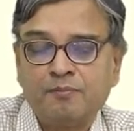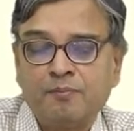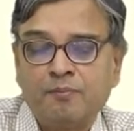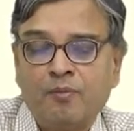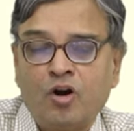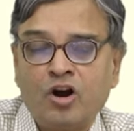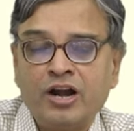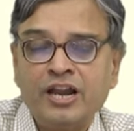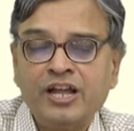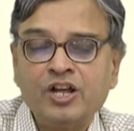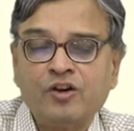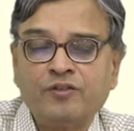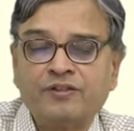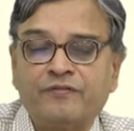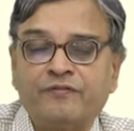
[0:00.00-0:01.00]
modeling
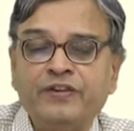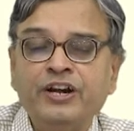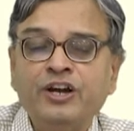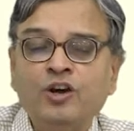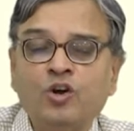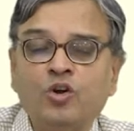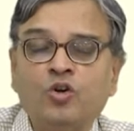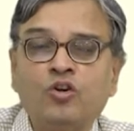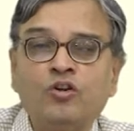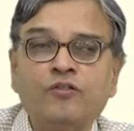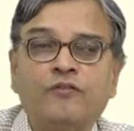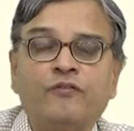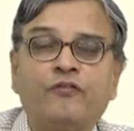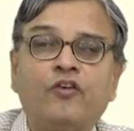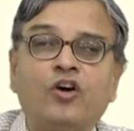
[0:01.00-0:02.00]
of the wind load
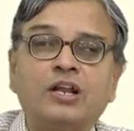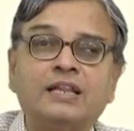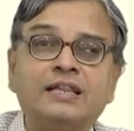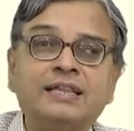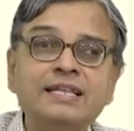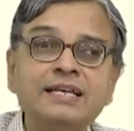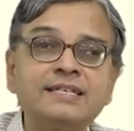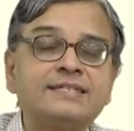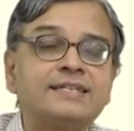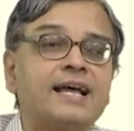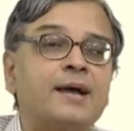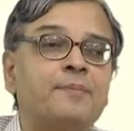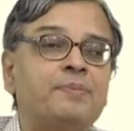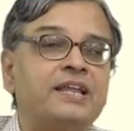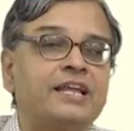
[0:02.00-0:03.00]
for this
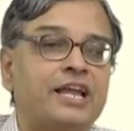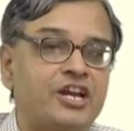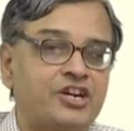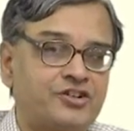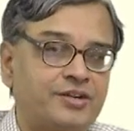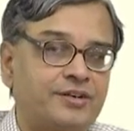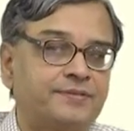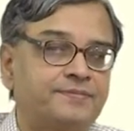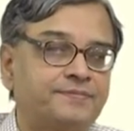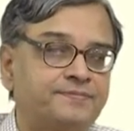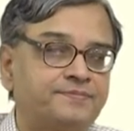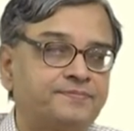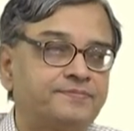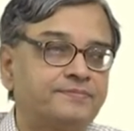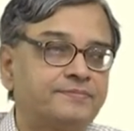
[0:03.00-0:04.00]
application.
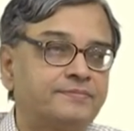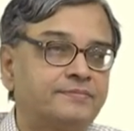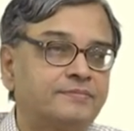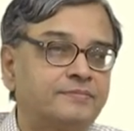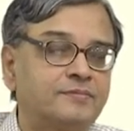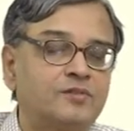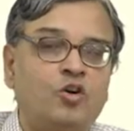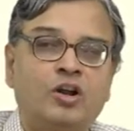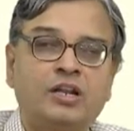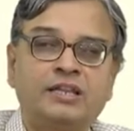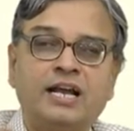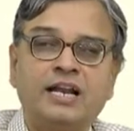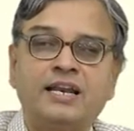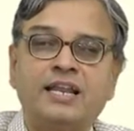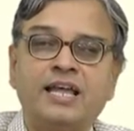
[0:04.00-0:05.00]
On
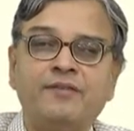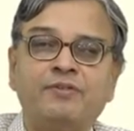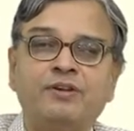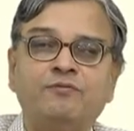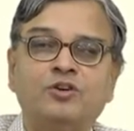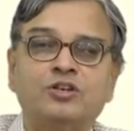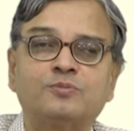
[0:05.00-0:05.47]
that day, wind was